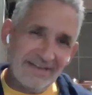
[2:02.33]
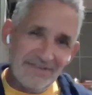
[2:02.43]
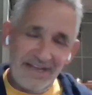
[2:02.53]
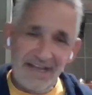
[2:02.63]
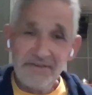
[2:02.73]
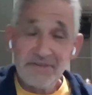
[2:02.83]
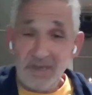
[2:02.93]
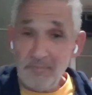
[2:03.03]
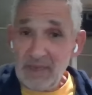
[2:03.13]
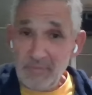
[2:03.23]
And
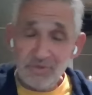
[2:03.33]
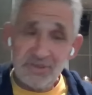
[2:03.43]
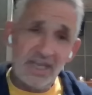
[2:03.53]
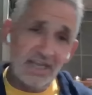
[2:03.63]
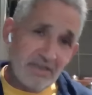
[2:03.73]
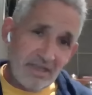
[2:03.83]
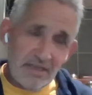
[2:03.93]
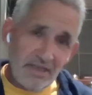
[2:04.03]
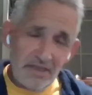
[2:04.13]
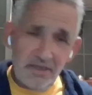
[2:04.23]
some people say,
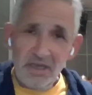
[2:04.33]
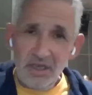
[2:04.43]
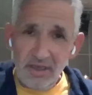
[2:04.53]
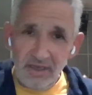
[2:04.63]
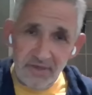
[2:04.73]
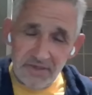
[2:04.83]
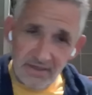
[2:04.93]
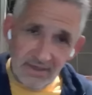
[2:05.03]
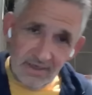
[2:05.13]
you know, if it's